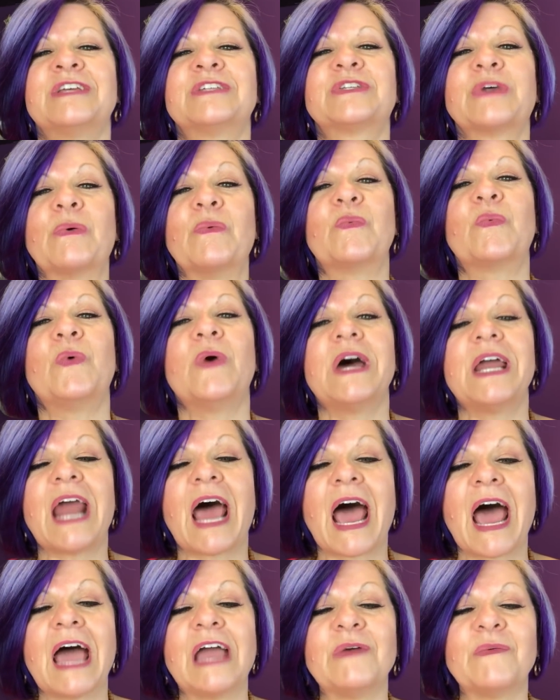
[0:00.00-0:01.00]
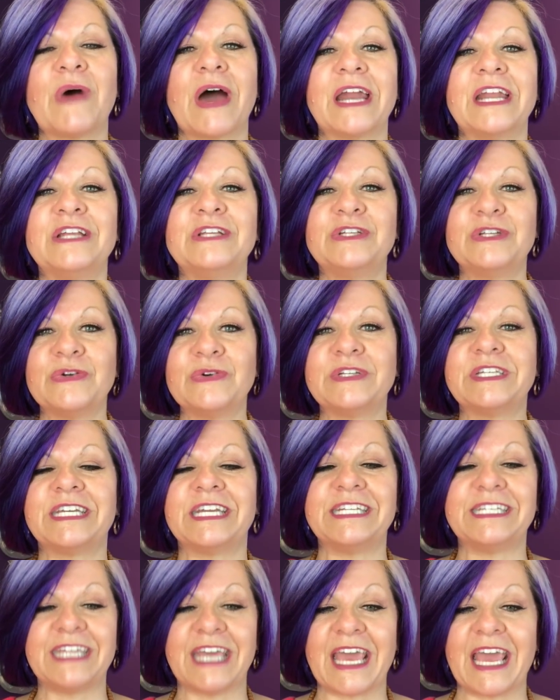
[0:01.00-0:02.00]
So what I want to do
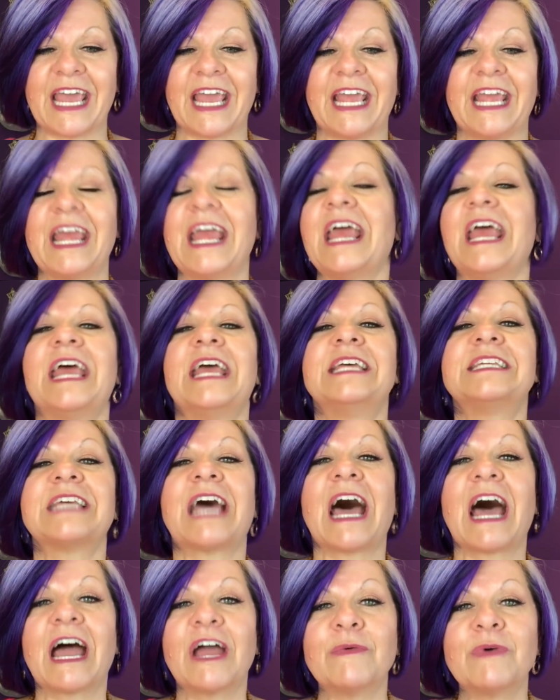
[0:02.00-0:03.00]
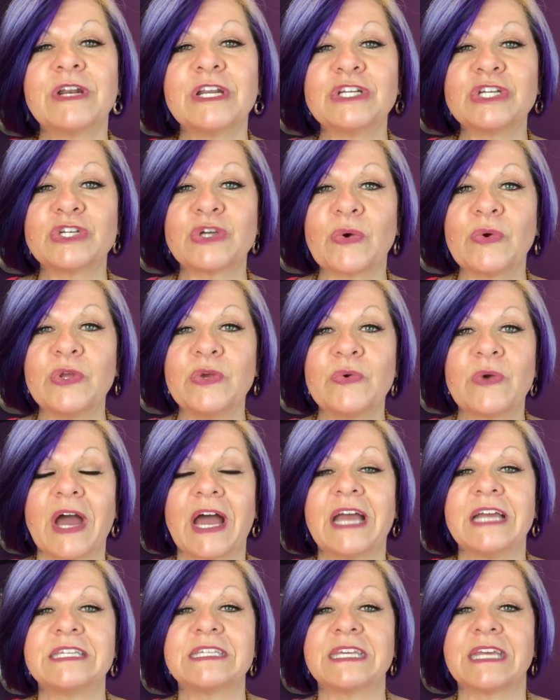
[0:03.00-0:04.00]
today is I want to show you
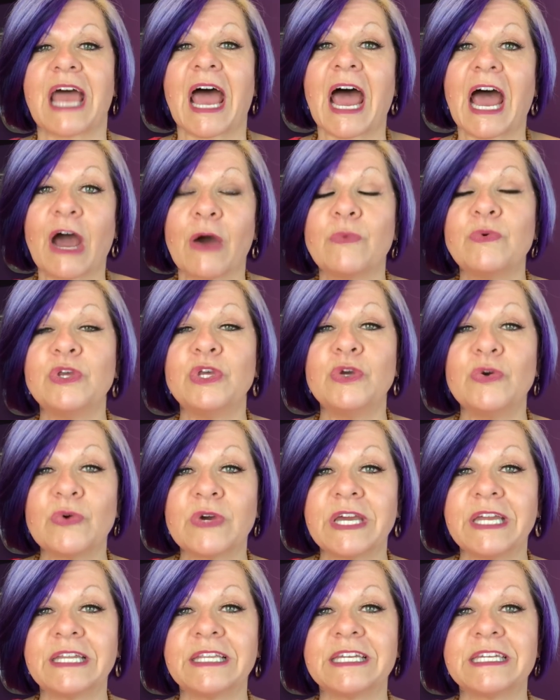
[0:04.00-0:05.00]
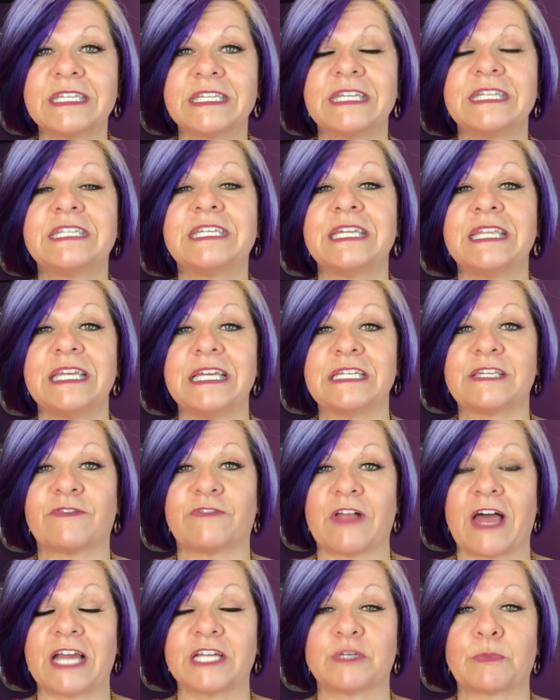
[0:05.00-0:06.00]
guys how you can listen to these
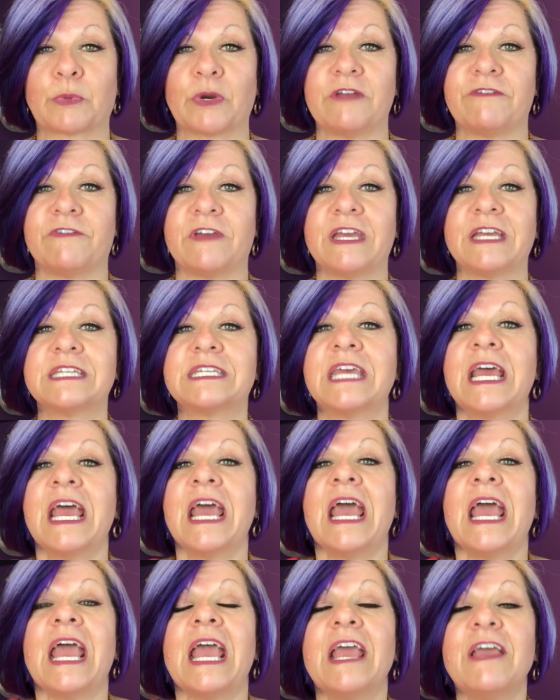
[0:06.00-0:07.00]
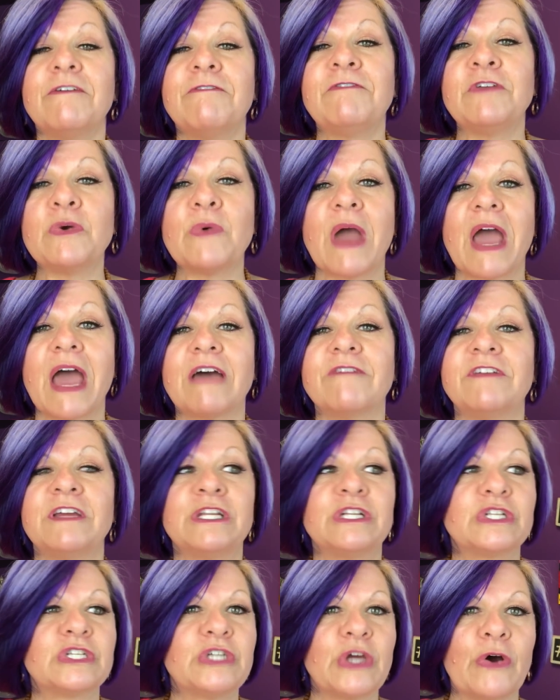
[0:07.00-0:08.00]
flash briefings if you
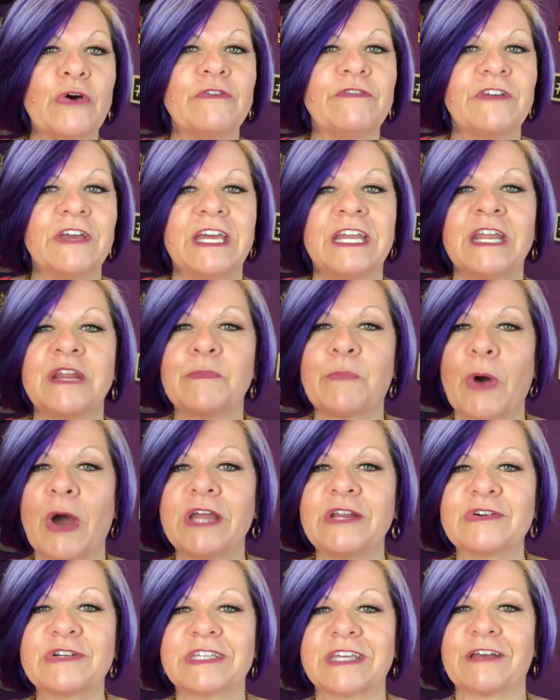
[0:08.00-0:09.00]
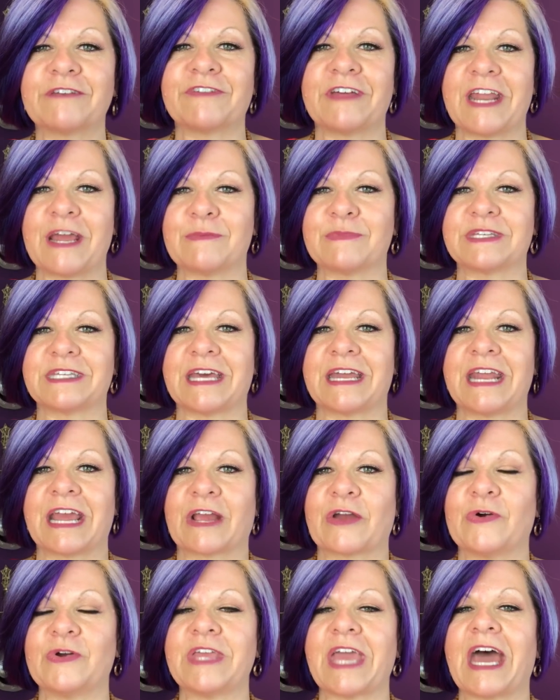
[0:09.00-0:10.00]
haven't dove in and bought yourself an Amazon
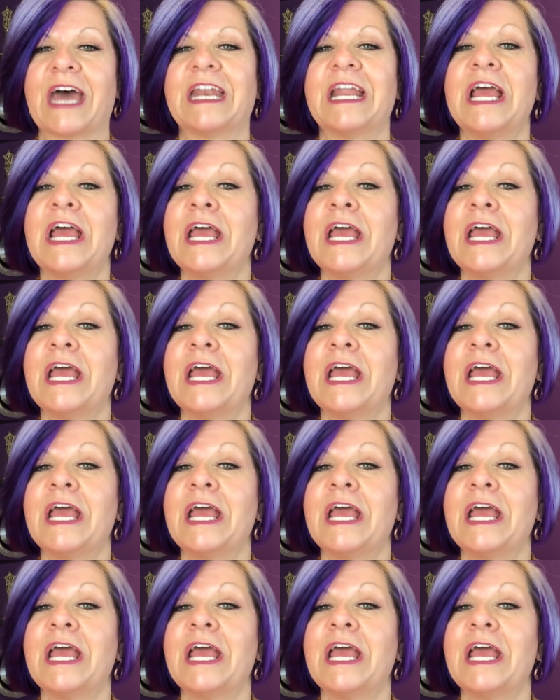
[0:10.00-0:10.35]
Echo yet.